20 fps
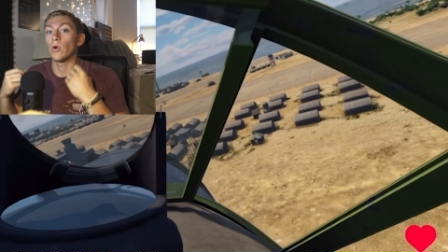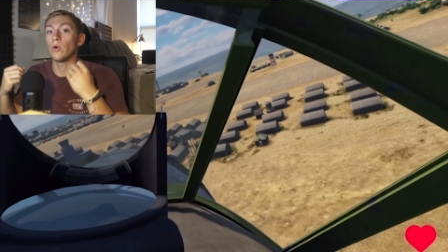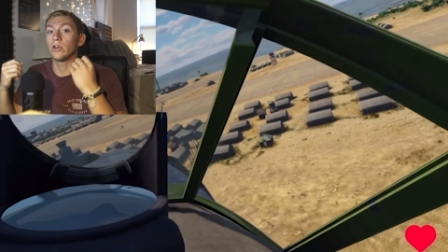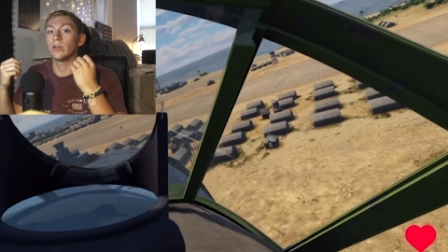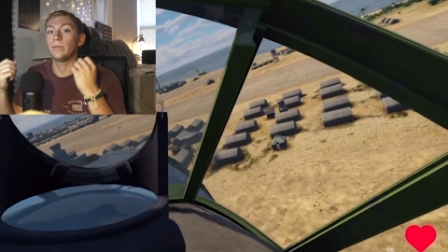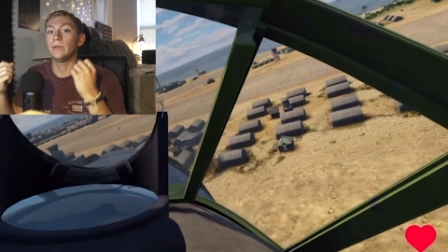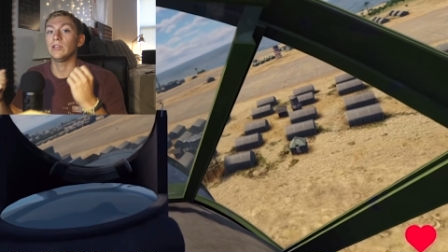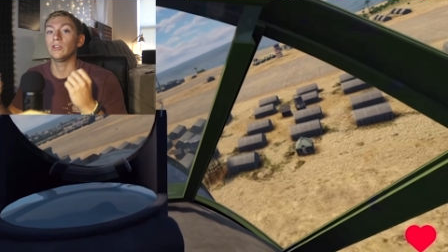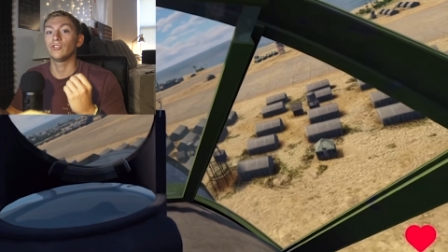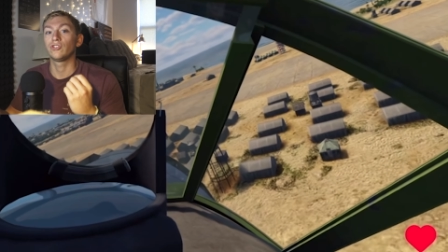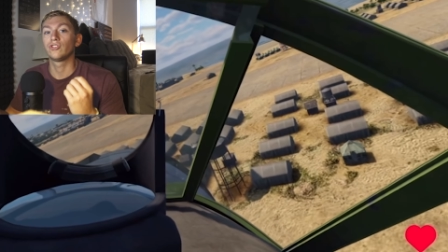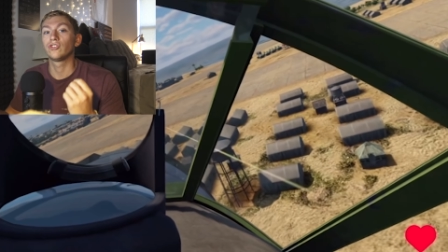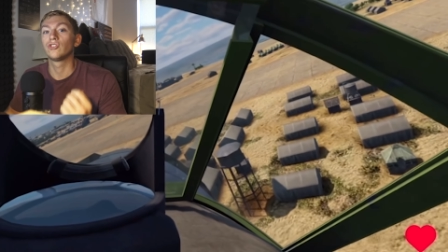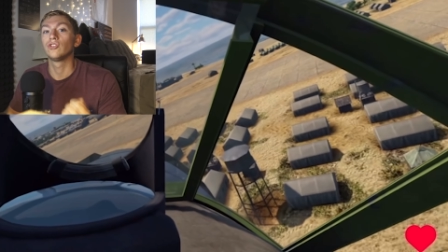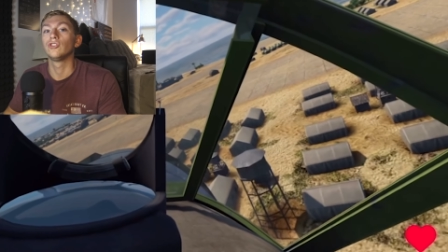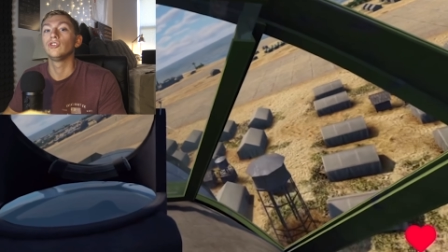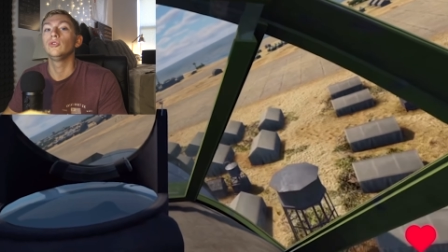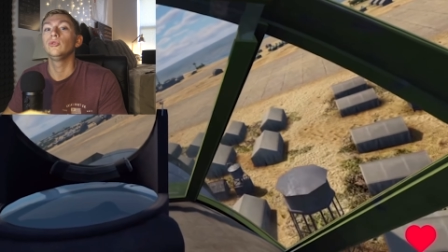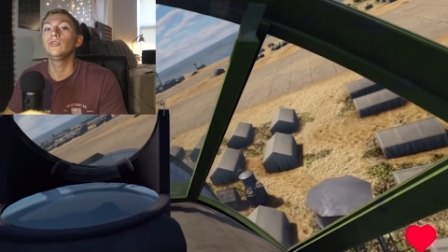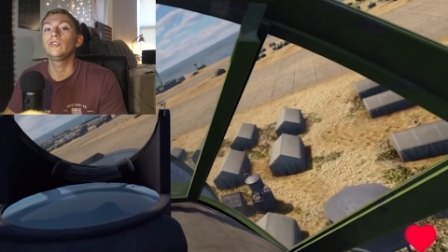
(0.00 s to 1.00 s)
going to be
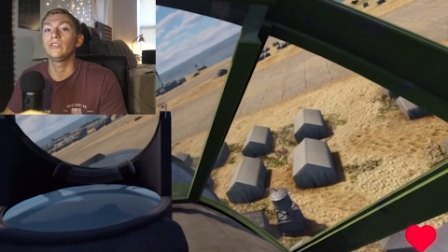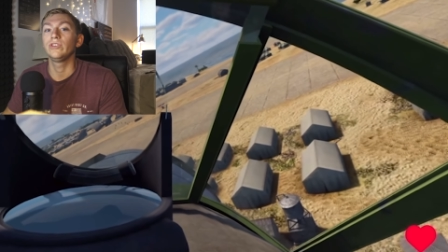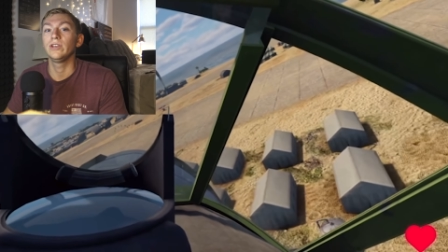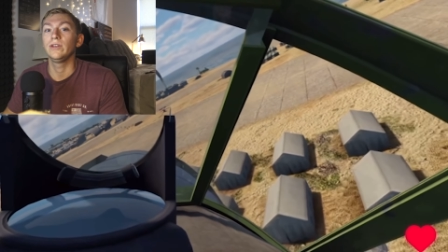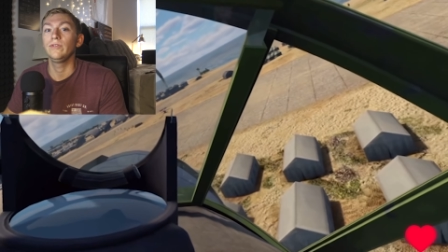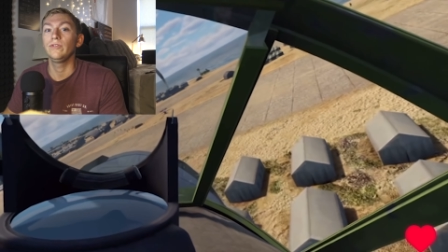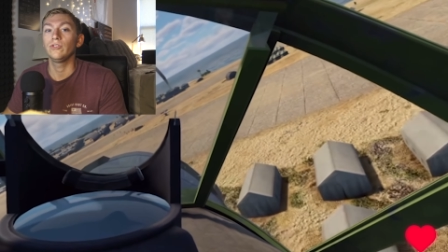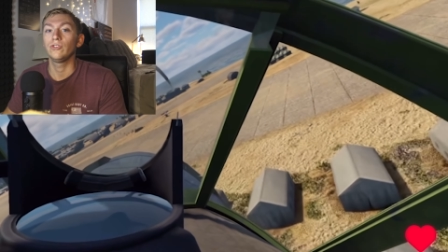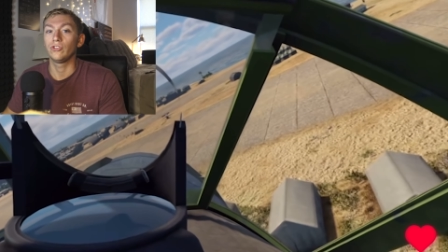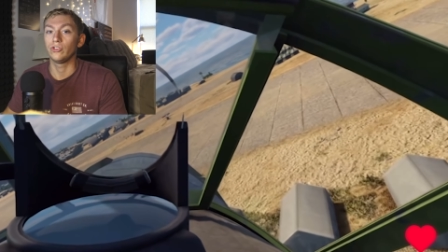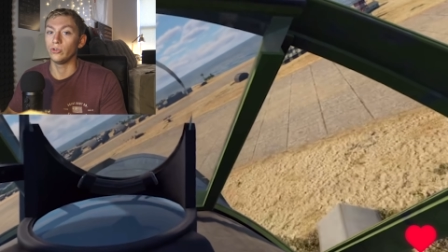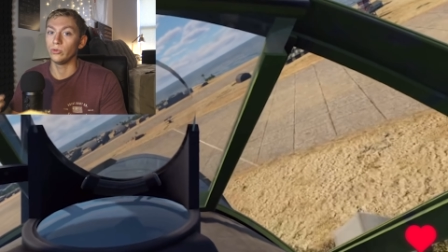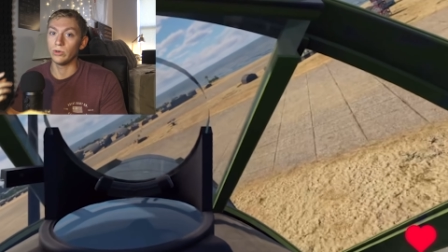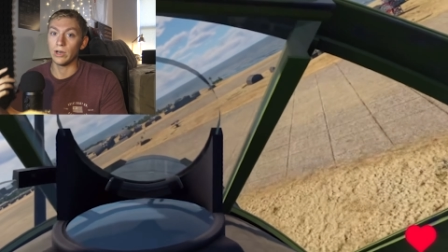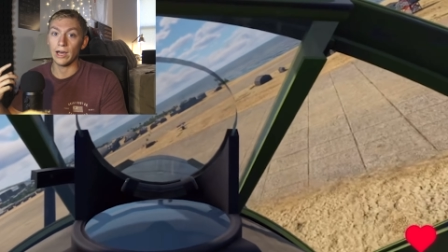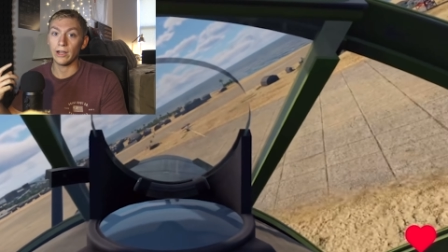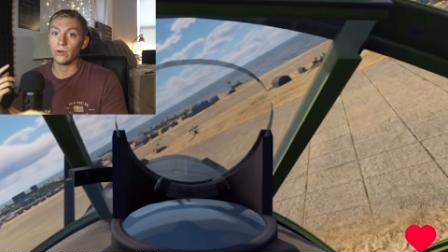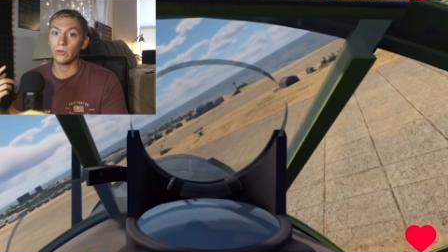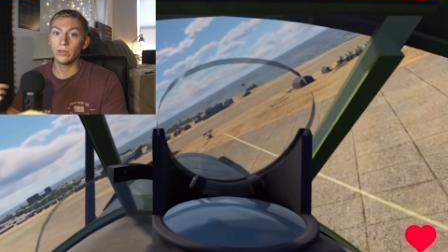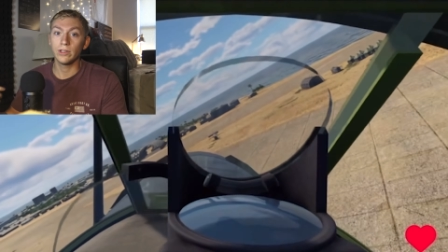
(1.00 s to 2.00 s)
exclusive to
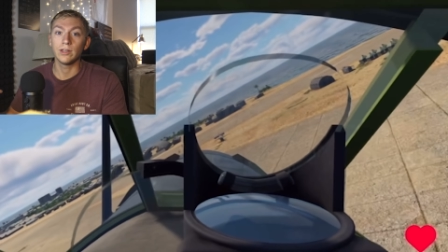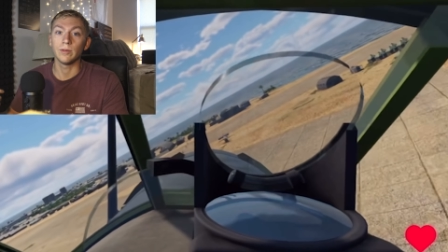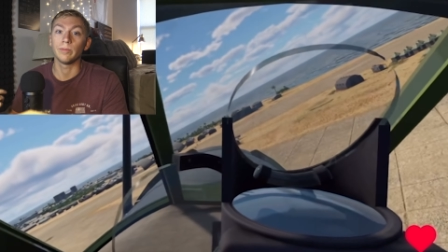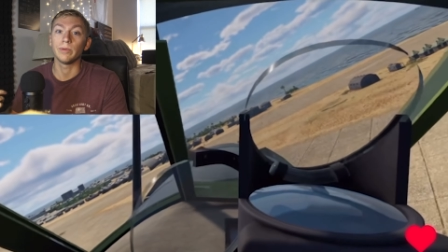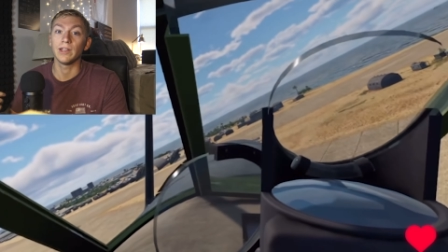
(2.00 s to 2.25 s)
not only the